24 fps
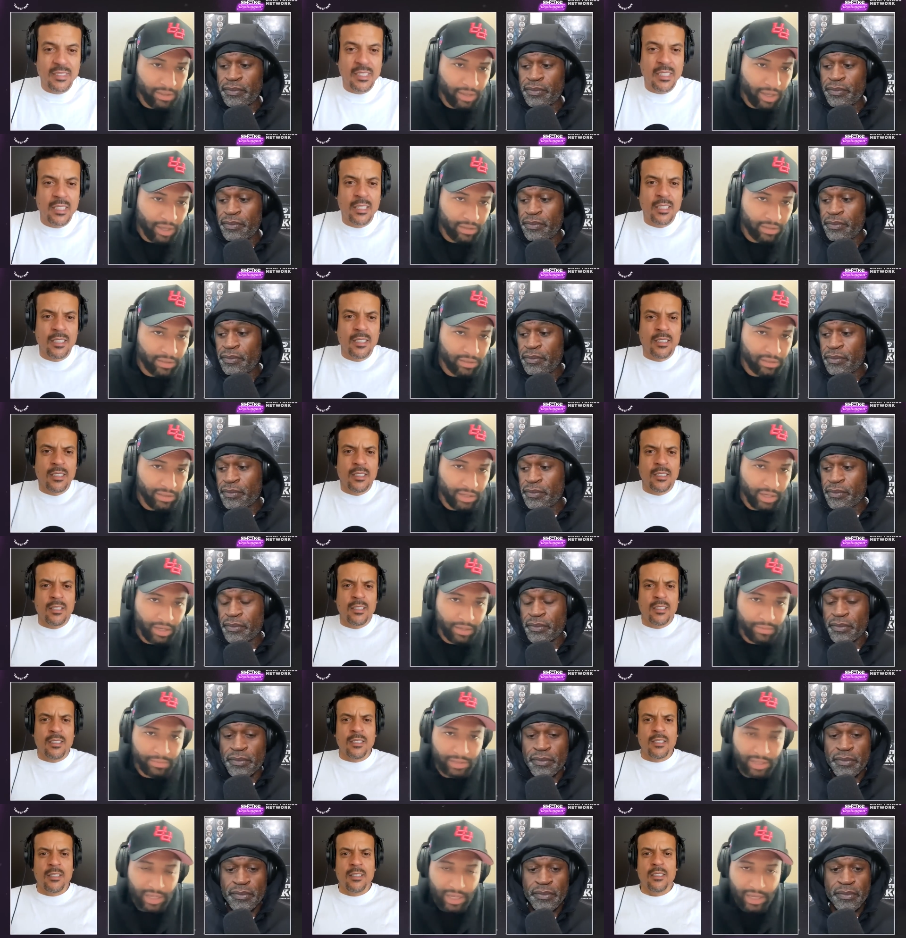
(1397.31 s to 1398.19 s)
Speaker 1: at the same
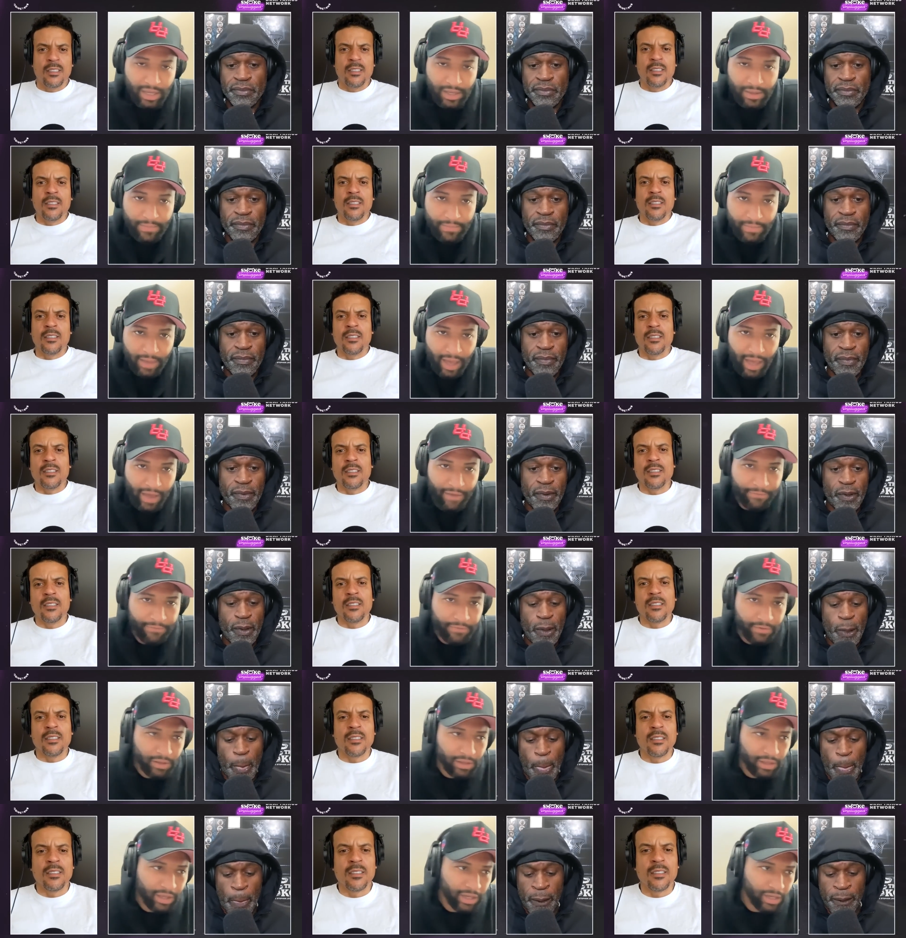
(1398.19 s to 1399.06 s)
time, I feel
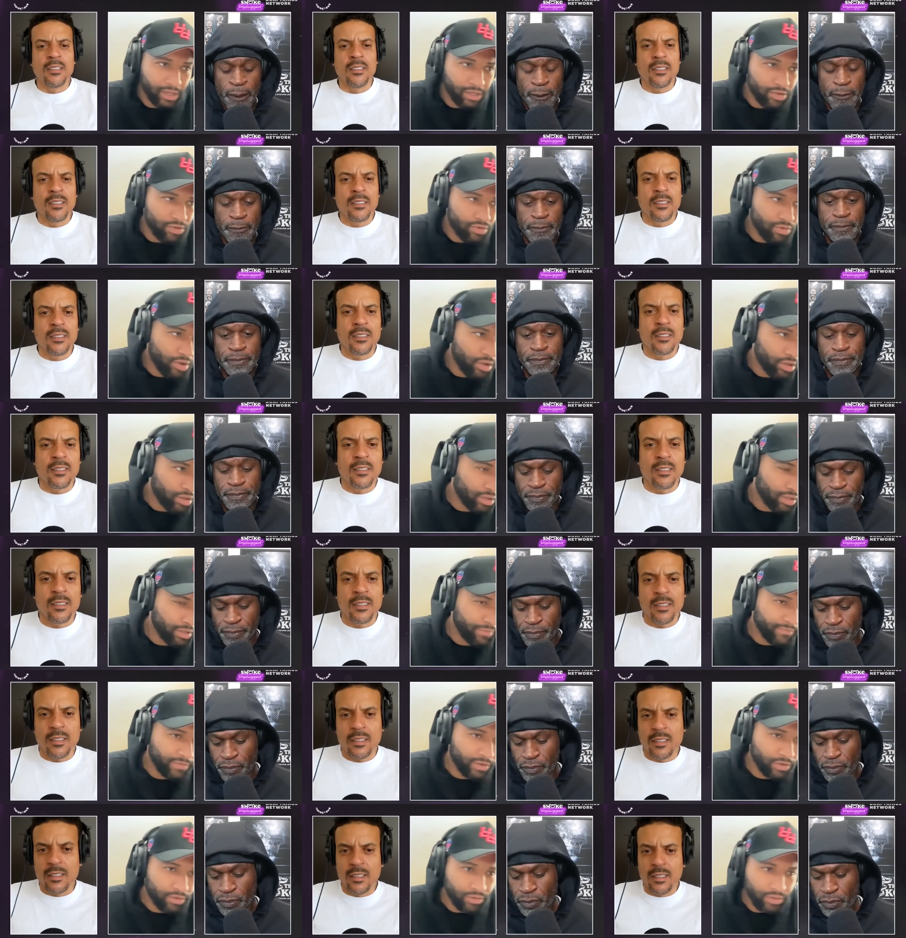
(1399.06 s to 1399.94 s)
like you only
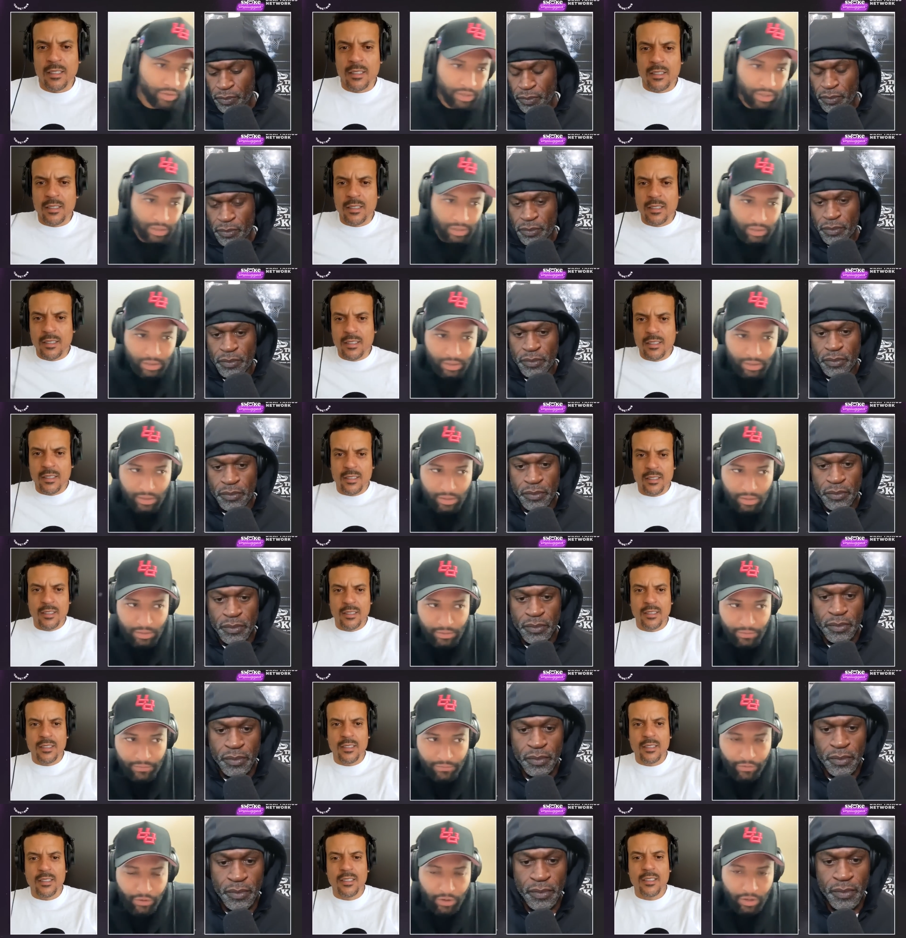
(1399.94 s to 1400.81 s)
viewing it
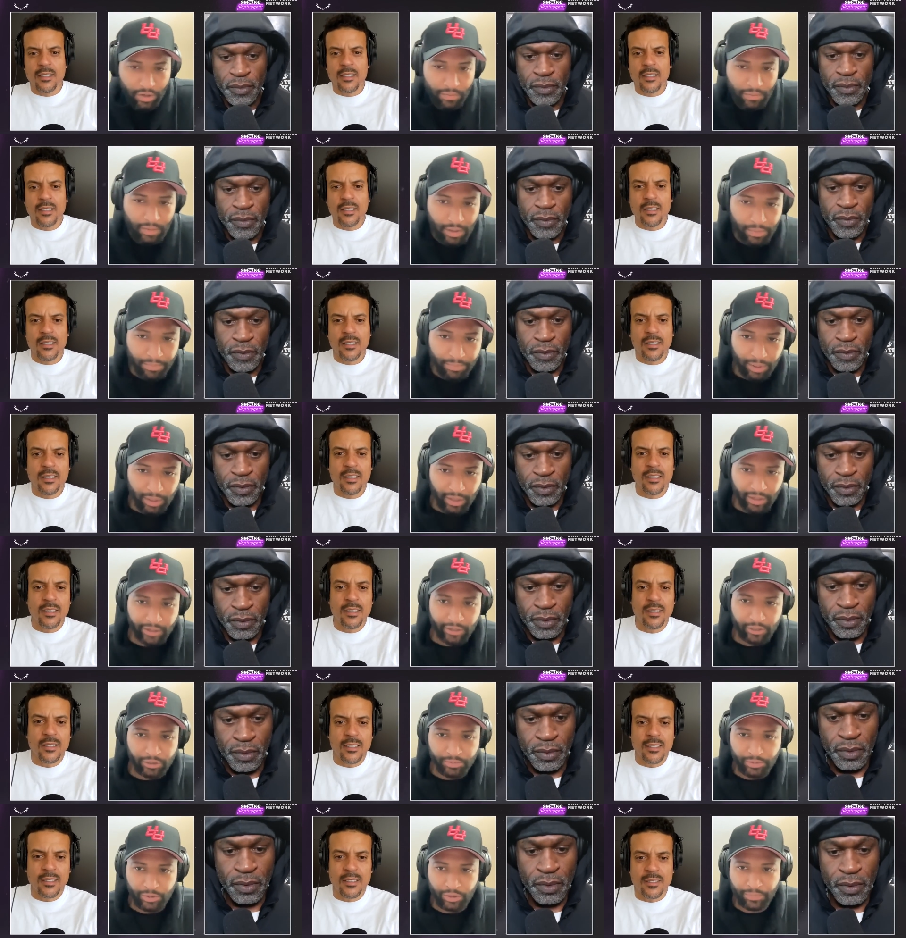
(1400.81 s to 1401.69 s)
from a player's
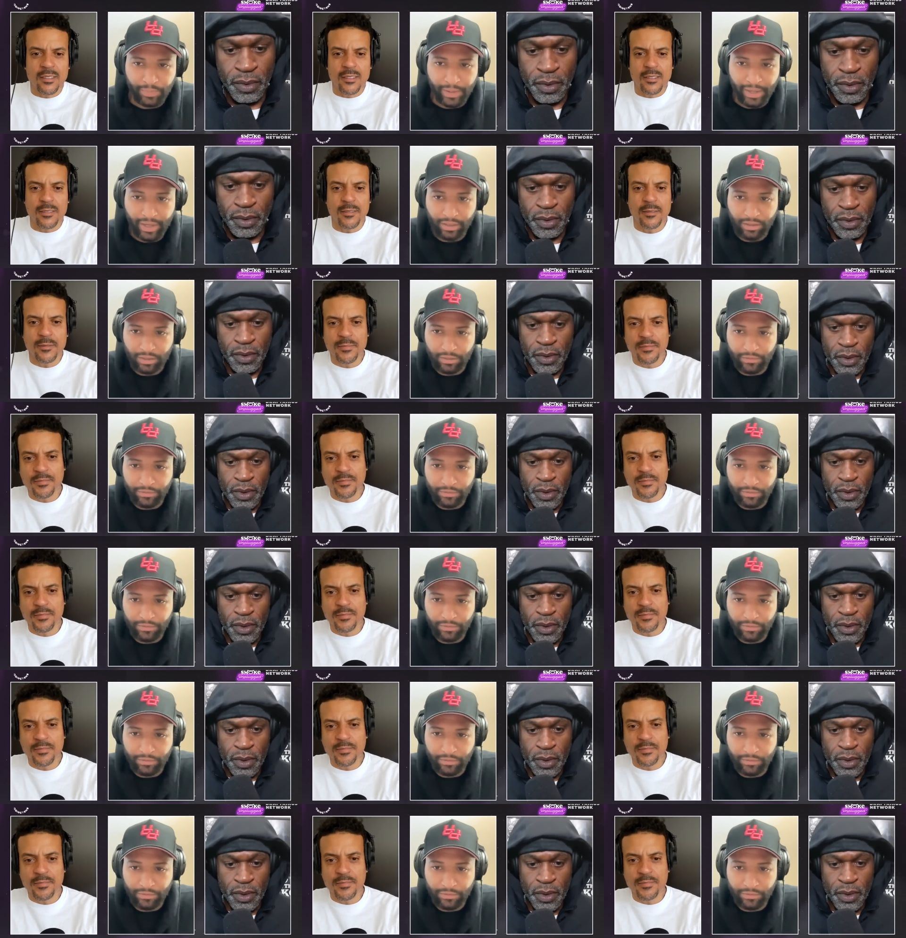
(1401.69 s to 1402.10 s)
perspective.